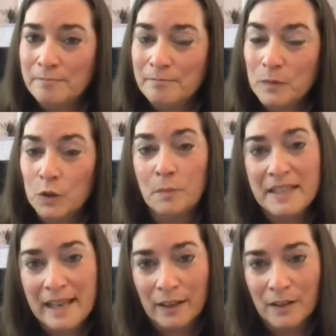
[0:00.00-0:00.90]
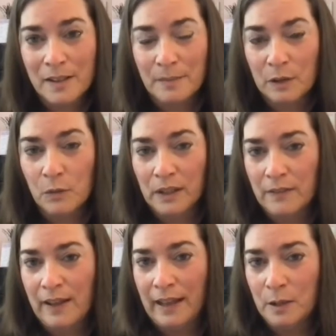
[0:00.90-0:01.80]
you'll miss out on something really
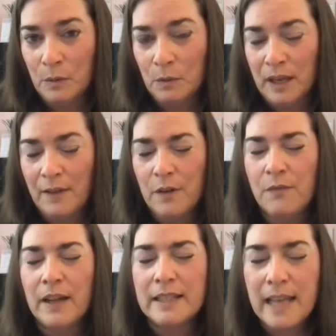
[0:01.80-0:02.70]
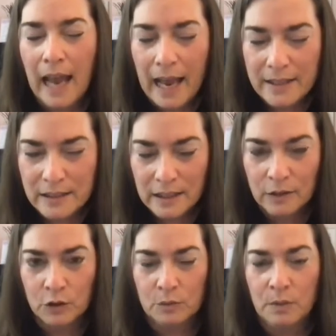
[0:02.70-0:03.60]
valuable. We have a fantastic
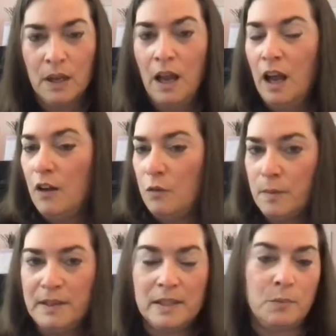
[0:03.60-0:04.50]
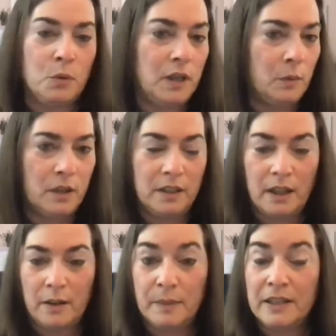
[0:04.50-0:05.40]
group of women supporting one
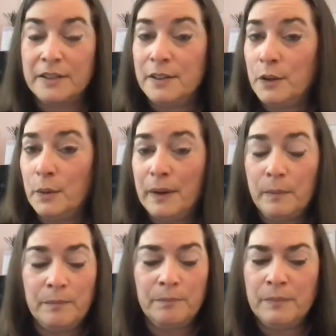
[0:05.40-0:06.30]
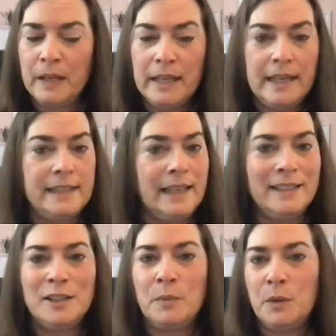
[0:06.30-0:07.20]
another, because you know what? It
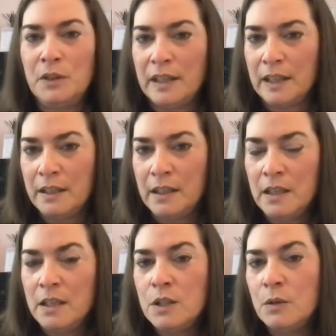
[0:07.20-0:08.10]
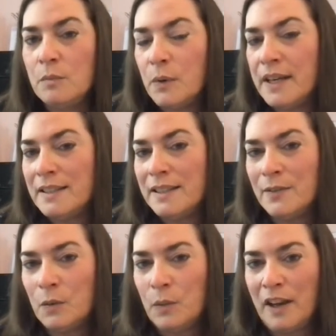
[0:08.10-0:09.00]
takes community to embrace a
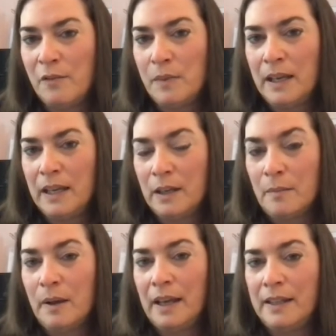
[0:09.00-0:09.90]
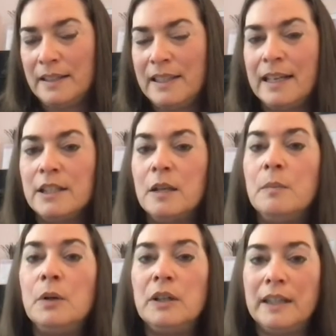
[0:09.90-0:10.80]
different way of being in our bodies. It takes
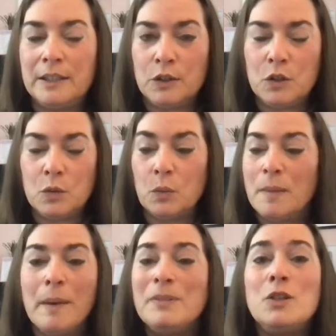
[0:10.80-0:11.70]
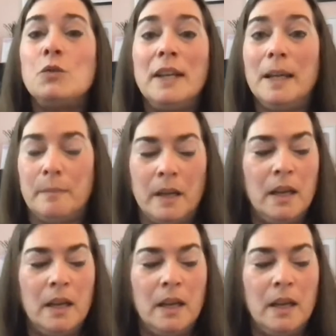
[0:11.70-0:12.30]
community to swim upstream,